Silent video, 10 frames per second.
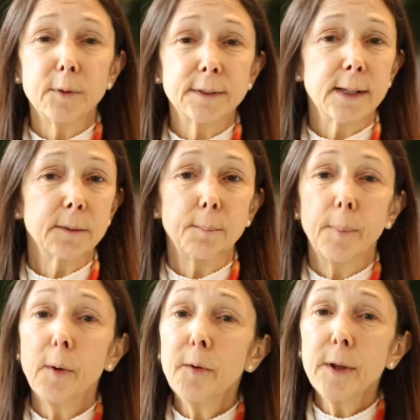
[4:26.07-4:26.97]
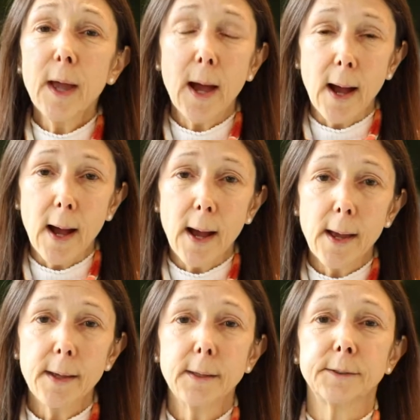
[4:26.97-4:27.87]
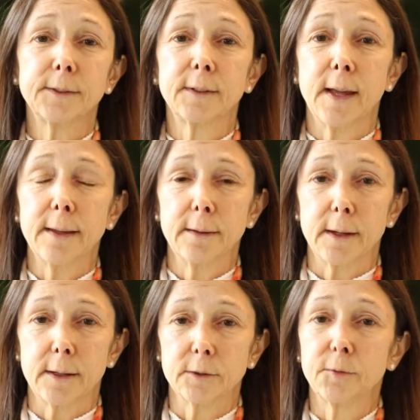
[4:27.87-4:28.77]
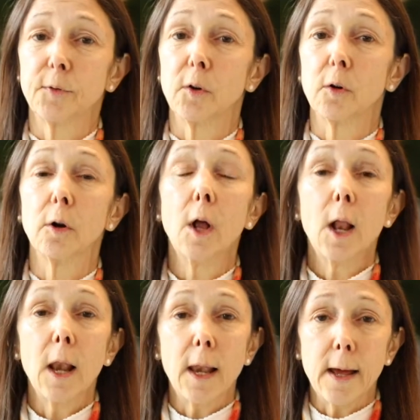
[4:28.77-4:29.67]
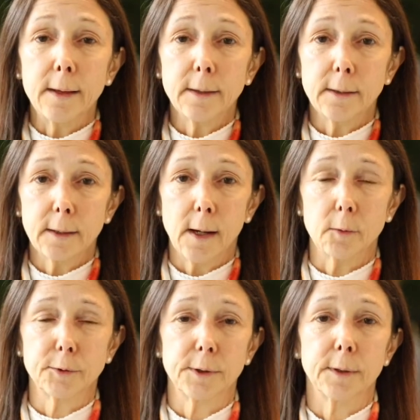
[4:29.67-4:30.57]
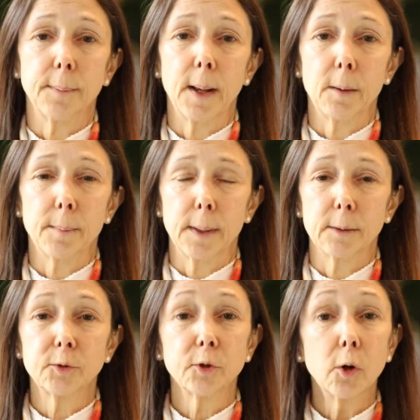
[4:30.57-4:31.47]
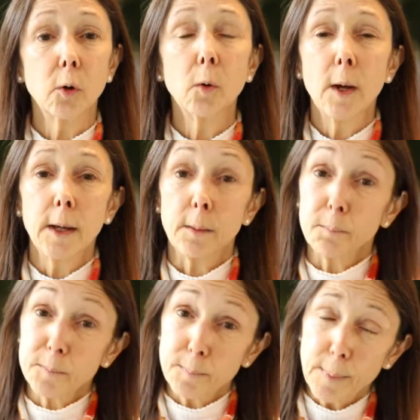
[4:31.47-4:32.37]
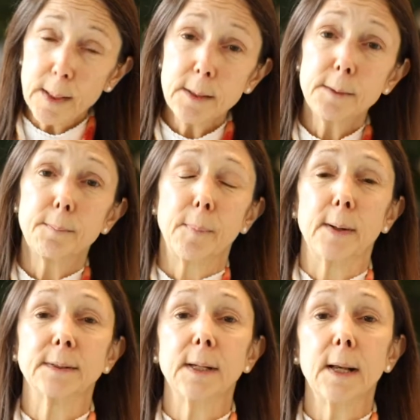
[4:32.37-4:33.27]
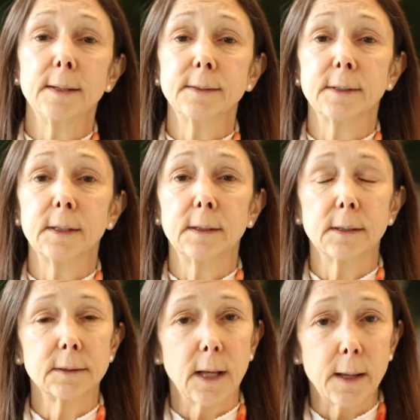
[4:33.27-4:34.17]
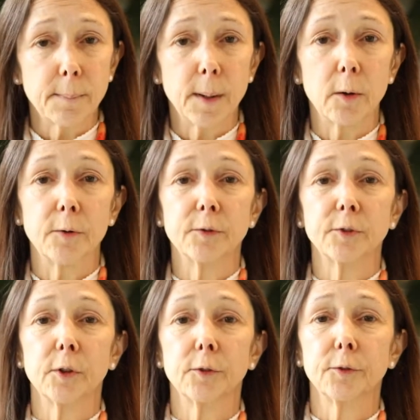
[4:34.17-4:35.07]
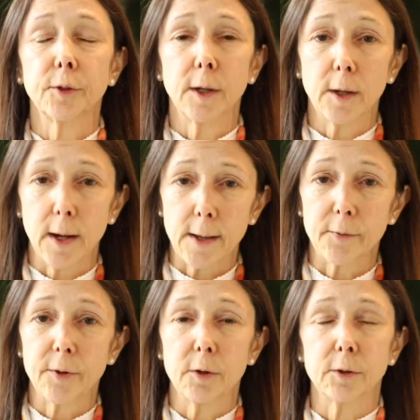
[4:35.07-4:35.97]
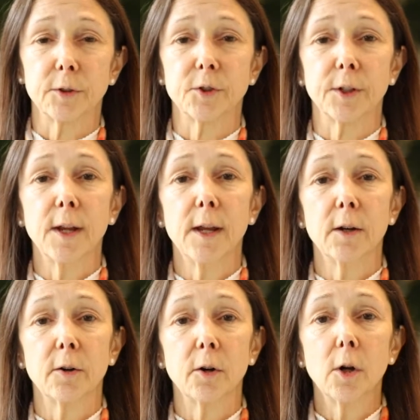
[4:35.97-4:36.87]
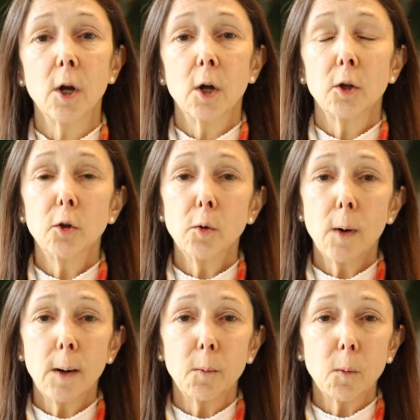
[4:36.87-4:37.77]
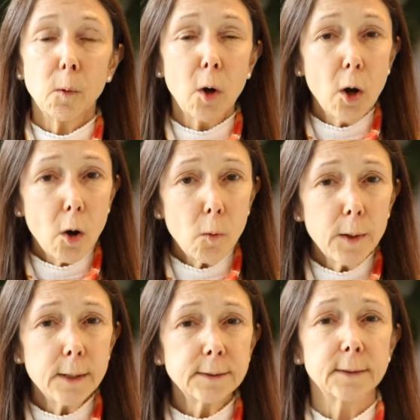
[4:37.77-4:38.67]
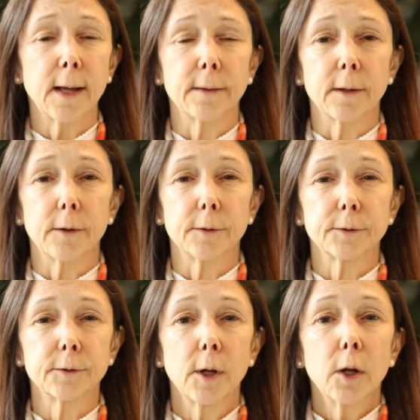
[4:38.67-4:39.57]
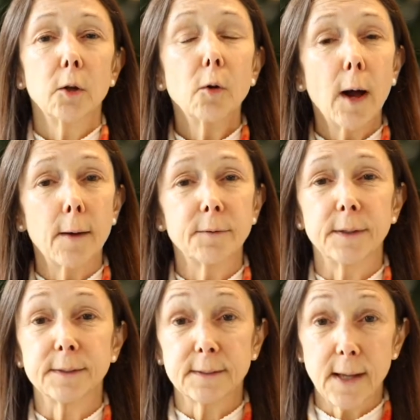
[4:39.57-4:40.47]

set very high standards for land and housing development. So in many Brazilian cities like Belo Horizonte, like Rio de Janeiro, you are lowering standards. You have the